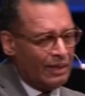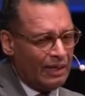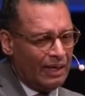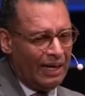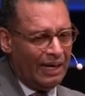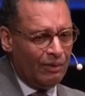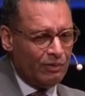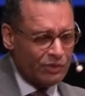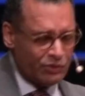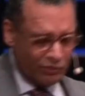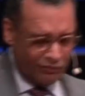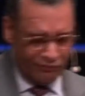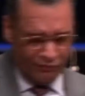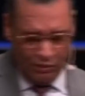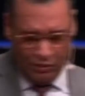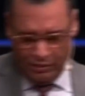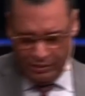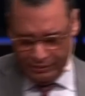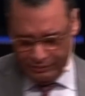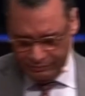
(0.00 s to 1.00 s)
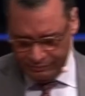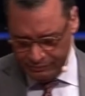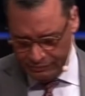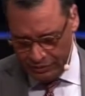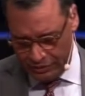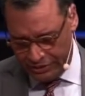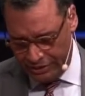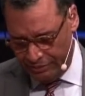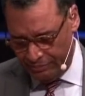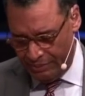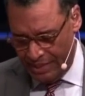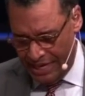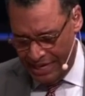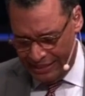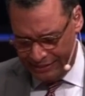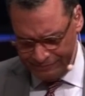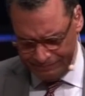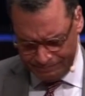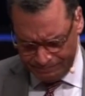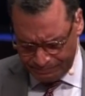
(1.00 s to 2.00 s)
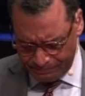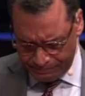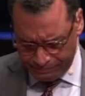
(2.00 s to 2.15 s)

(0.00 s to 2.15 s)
I was referring, looking back